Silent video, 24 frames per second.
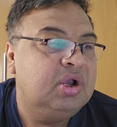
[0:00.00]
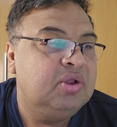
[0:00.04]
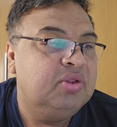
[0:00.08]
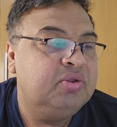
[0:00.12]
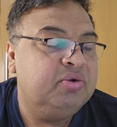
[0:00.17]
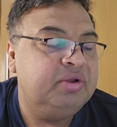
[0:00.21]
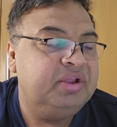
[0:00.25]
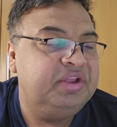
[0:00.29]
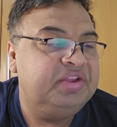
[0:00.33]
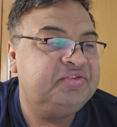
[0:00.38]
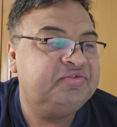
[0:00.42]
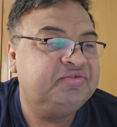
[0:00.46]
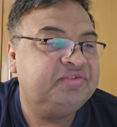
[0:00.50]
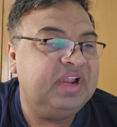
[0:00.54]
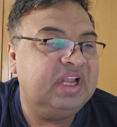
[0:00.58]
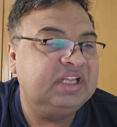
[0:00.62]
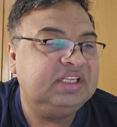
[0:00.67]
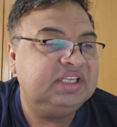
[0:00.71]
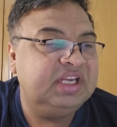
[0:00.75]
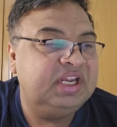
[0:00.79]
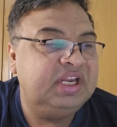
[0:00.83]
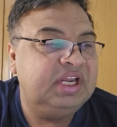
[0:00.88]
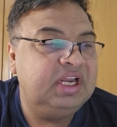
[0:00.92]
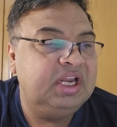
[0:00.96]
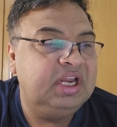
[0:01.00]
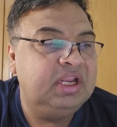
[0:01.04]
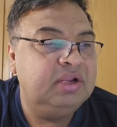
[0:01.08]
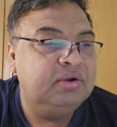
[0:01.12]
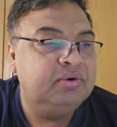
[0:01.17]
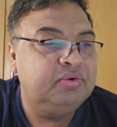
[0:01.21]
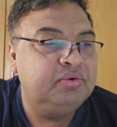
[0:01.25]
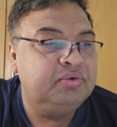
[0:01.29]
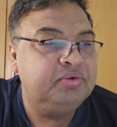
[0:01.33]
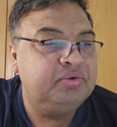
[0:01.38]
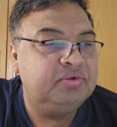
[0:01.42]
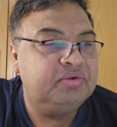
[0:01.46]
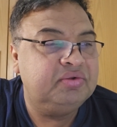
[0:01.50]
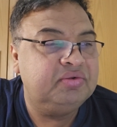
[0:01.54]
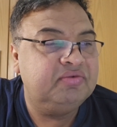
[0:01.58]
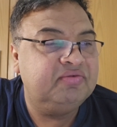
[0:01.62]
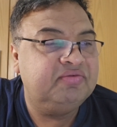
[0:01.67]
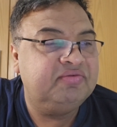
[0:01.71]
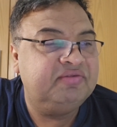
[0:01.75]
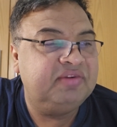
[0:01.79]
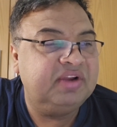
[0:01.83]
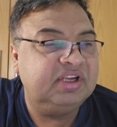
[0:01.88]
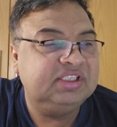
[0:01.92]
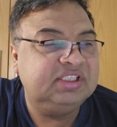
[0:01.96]
So stretch-induced
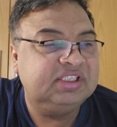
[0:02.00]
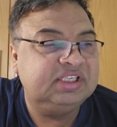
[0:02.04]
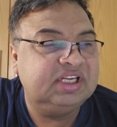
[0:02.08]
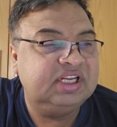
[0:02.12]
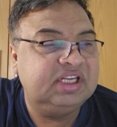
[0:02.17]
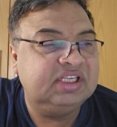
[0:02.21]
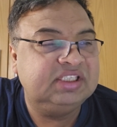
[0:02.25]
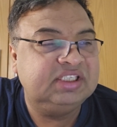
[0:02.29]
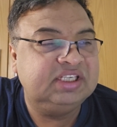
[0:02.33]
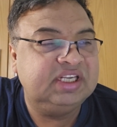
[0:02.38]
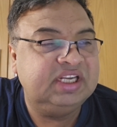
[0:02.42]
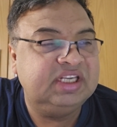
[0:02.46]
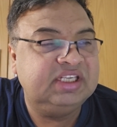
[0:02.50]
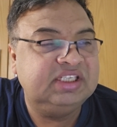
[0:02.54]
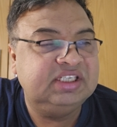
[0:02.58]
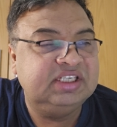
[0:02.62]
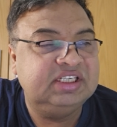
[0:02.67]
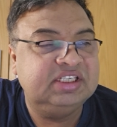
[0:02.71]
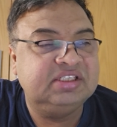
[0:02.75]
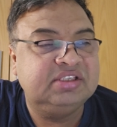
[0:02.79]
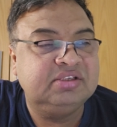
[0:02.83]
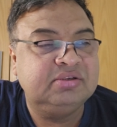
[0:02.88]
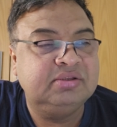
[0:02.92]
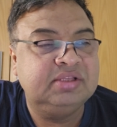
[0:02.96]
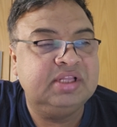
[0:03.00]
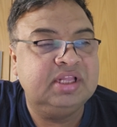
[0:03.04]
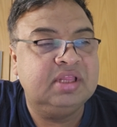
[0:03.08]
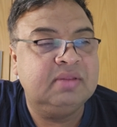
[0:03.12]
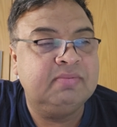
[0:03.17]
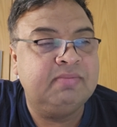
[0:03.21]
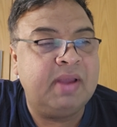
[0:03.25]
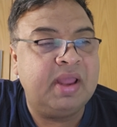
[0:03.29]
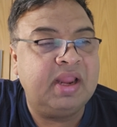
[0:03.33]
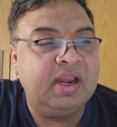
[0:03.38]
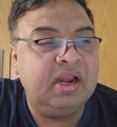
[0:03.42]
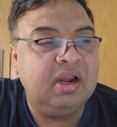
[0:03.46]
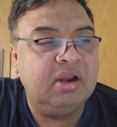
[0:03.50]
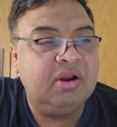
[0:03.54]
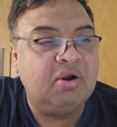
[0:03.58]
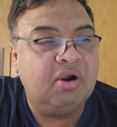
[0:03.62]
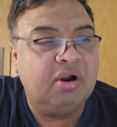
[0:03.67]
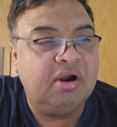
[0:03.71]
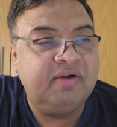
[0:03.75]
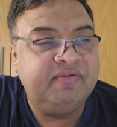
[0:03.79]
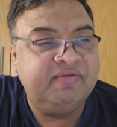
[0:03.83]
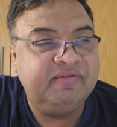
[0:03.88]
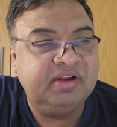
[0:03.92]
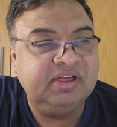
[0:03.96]
functional changes to the spinal
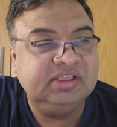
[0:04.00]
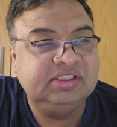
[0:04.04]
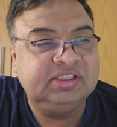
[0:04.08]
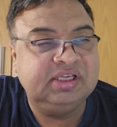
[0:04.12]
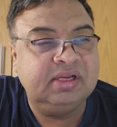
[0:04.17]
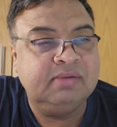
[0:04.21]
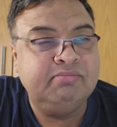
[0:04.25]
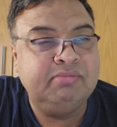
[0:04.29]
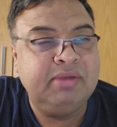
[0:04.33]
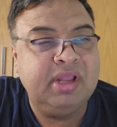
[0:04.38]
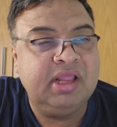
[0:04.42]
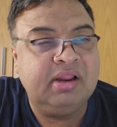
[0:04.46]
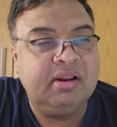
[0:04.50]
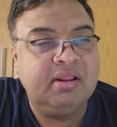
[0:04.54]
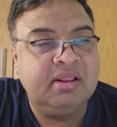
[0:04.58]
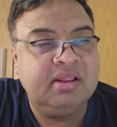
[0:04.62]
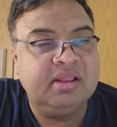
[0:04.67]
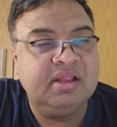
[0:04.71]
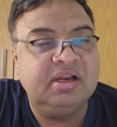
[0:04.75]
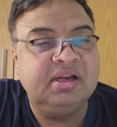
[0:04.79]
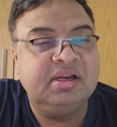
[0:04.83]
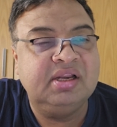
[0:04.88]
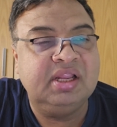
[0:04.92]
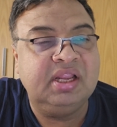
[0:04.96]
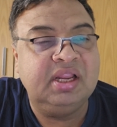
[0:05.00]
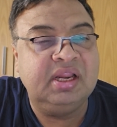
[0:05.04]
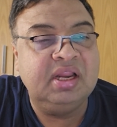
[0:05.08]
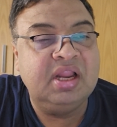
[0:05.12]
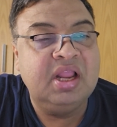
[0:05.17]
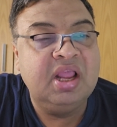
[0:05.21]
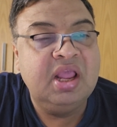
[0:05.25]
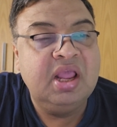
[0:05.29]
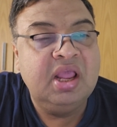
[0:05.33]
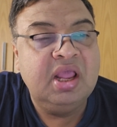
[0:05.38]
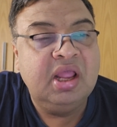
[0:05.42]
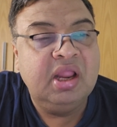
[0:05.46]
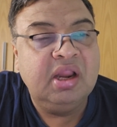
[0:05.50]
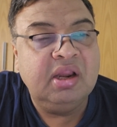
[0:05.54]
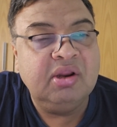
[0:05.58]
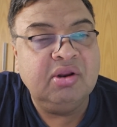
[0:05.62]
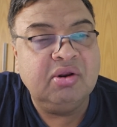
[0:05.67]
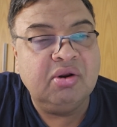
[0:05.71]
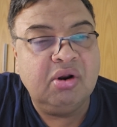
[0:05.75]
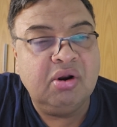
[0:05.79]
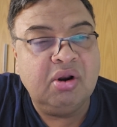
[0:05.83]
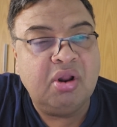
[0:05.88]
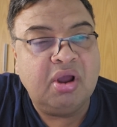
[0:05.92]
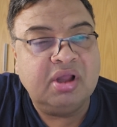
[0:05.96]
cord function may result in
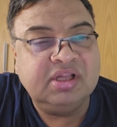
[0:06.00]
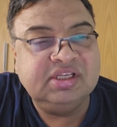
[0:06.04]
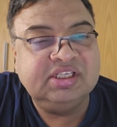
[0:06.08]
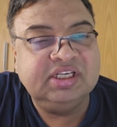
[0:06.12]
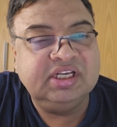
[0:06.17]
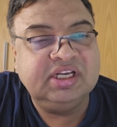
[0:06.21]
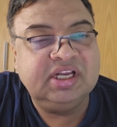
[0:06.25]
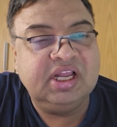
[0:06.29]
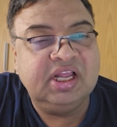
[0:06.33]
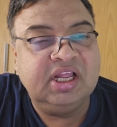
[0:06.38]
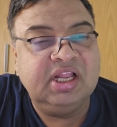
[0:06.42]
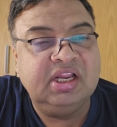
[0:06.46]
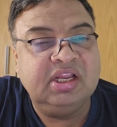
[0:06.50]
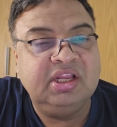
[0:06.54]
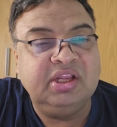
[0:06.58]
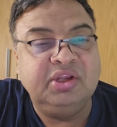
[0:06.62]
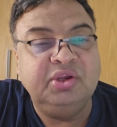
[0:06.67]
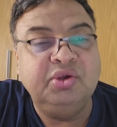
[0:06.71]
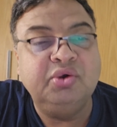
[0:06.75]
neurological,